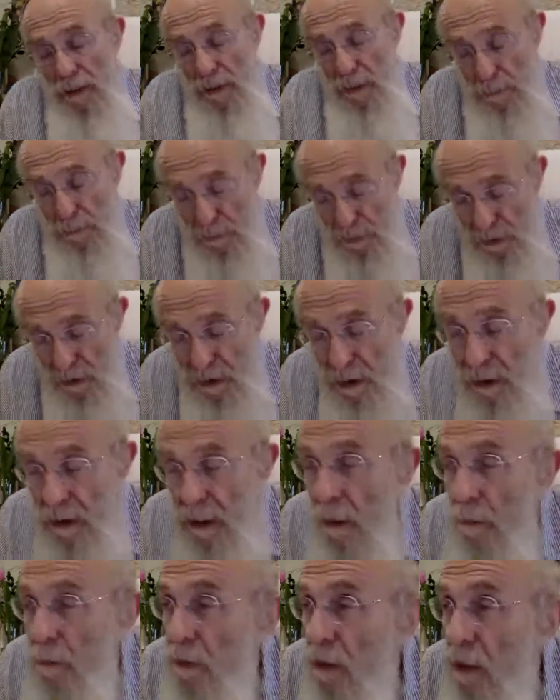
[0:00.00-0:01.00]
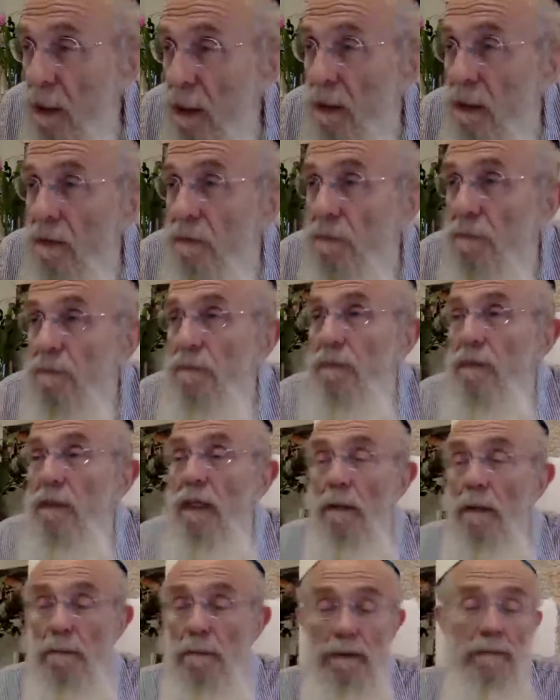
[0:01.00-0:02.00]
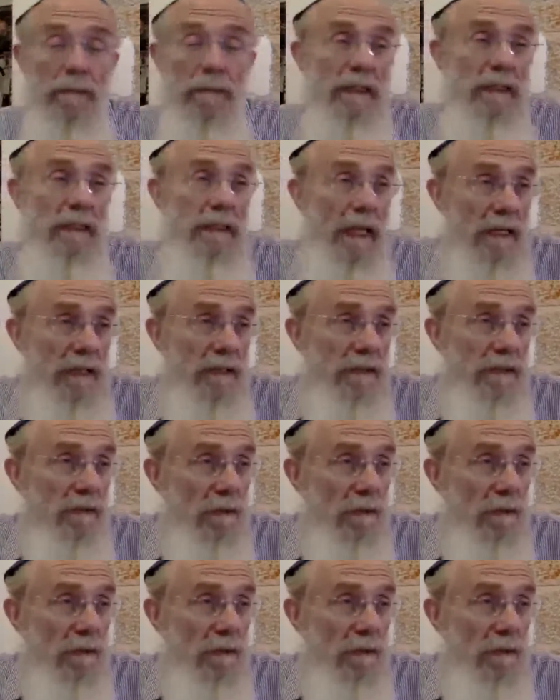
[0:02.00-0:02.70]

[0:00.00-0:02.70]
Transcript: The prince accepted it. A couple of weeks later,